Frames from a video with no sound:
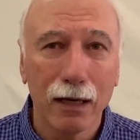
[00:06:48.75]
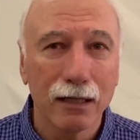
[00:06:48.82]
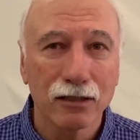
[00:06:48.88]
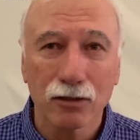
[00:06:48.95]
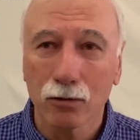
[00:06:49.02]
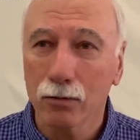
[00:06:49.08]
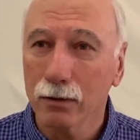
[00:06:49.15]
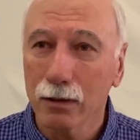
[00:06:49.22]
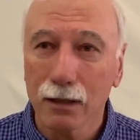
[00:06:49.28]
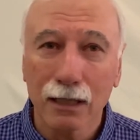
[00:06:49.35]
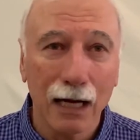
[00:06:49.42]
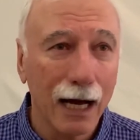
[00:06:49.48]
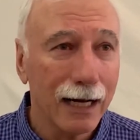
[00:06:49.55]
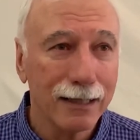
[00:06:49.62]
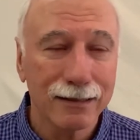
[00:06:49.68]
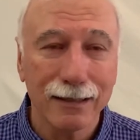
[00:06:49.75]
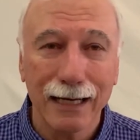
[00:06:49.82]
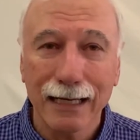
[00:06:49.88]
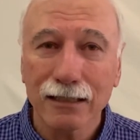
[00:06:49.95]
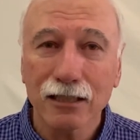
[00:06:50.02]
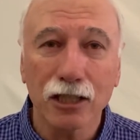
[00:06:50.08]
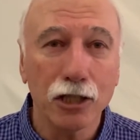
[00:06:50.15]
So God isn't
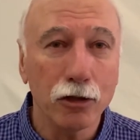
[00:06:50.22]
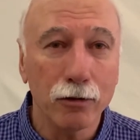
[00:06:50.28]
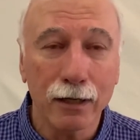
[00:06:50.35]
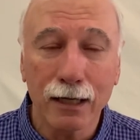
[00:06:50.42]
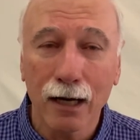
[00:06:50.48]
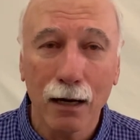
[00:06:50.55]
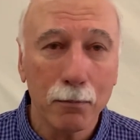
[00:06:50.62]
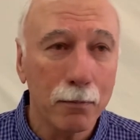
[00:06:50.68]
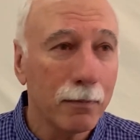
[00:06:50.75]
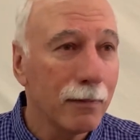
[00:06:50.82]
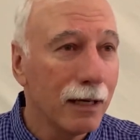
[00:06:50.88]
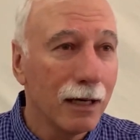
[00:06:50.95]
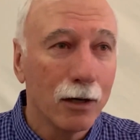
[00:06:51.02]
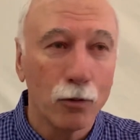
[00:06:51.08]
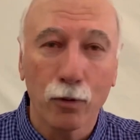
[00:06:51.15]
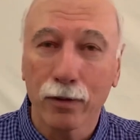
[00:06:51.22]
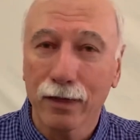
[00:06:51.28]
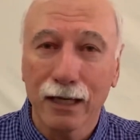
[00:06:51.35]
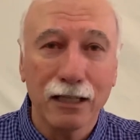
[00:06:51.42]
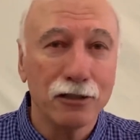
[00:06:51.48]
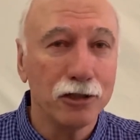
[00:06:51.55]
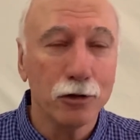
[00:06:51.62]
asking you to come with
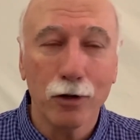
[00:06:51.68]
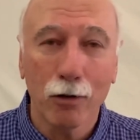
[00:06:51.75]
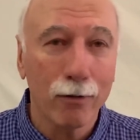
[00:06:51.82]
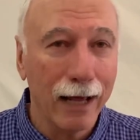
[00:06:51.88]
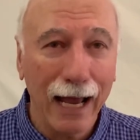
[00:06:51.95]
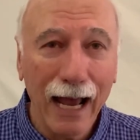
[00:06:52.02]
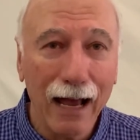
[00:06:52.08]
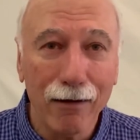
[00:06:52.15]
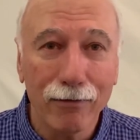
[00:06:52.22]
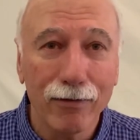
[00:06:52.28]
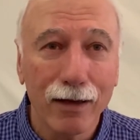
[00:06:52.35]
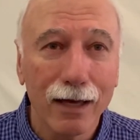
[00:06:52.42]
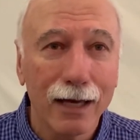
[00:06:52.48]
things you don't have.